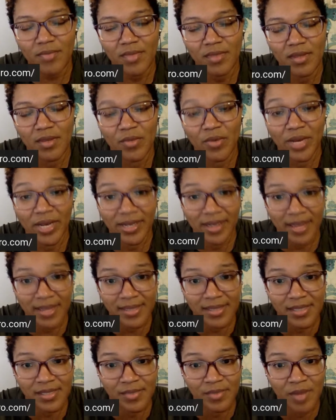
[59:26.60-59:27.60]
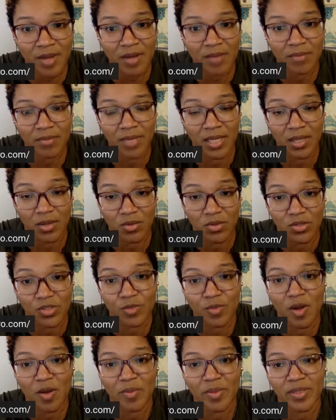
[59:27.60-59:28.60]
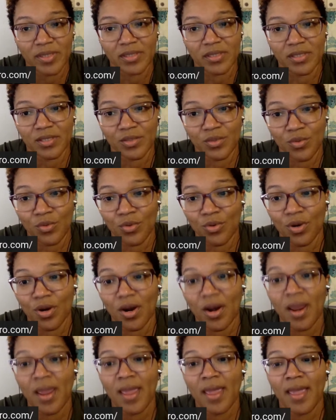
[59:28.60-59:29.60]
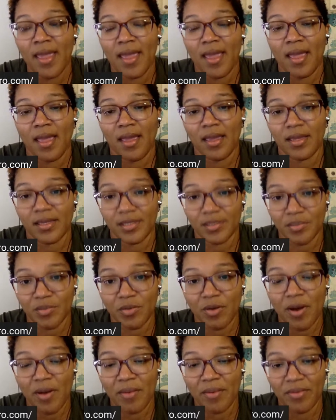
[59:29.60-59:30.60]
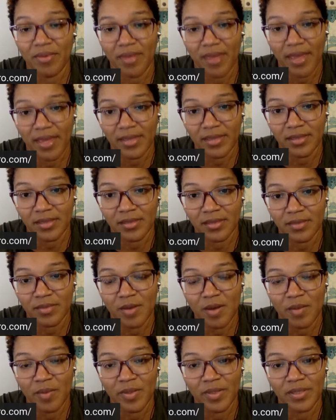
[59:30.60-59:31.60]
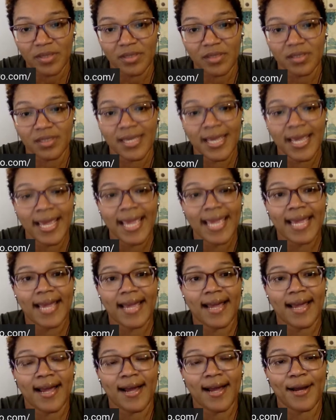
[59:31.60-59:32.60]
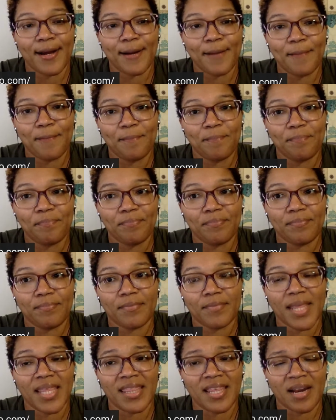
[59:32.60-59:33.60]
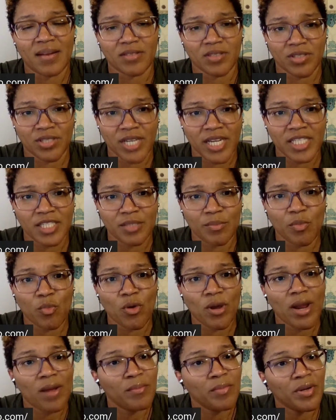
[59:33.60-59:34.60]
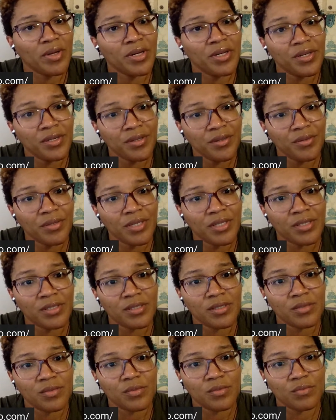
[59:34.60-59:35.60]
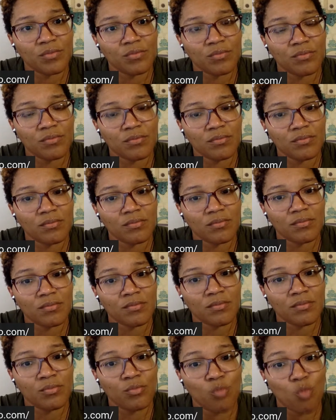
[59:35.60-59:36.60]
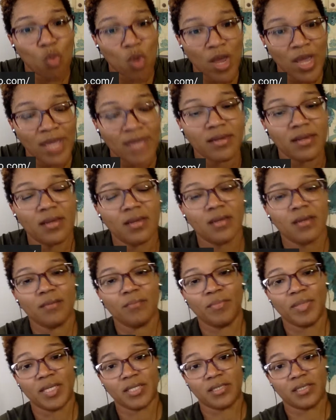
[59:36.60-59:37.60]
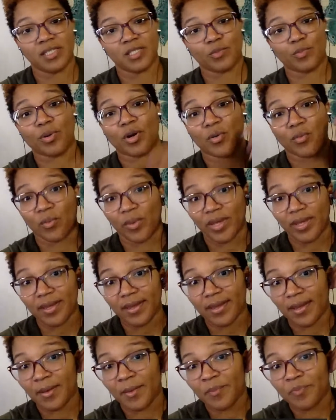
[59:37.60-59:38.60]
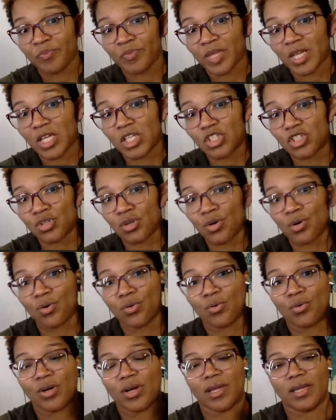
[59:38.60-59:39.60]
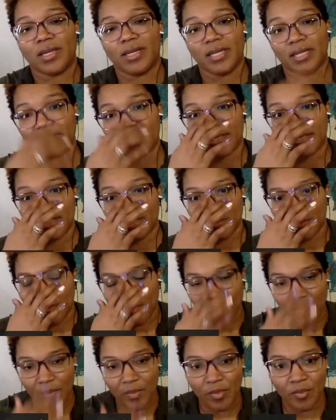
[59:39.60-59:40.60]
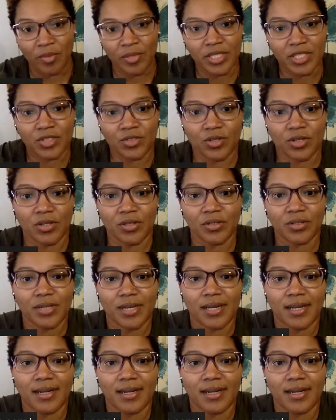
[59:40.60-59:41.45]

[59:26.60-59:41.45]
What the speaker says: recognize a local small business or a subscriber that has a small business. And that I was going to change it. But what I'm going to do is one business per week. So it is still the Bubba Bistro